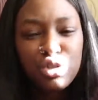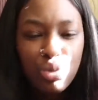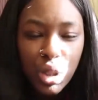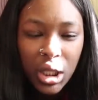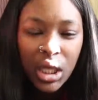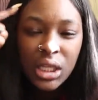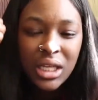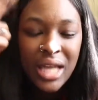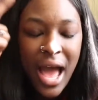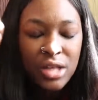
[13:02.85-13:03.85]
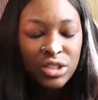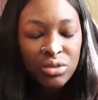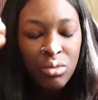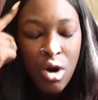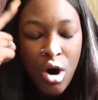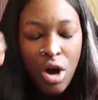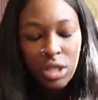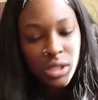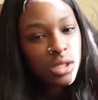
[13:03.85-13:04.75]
You clearly not smart.